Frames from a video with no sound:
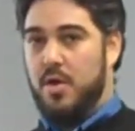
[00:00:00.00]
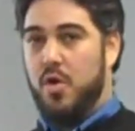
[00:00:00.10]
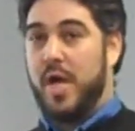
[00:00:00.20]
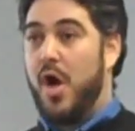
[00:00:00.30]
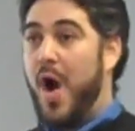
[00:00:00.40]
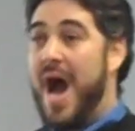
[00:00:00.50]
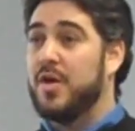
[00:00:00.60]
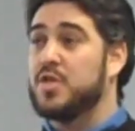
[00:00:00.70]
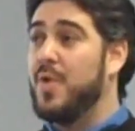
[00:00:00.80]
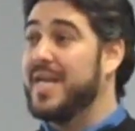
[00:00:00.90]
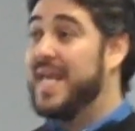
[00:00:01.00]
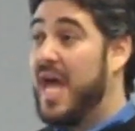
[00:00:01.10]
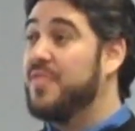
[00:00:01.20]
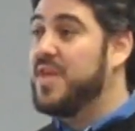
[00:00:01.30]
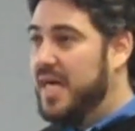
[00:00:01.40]
Okay, or how does one
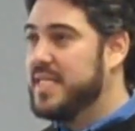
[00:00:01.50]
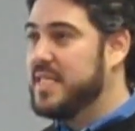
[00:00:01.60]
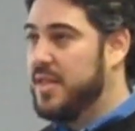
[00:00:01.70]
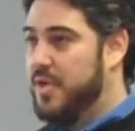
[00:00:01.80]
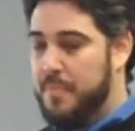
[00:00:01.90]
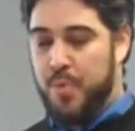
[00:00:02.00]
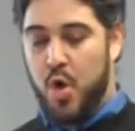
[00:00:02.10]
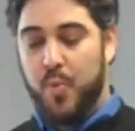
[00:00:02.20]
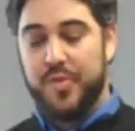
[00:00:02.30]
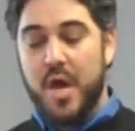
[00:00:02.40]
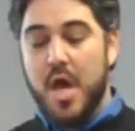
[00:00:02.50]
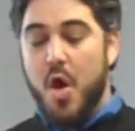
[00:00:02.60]
get the ideas that they're born with?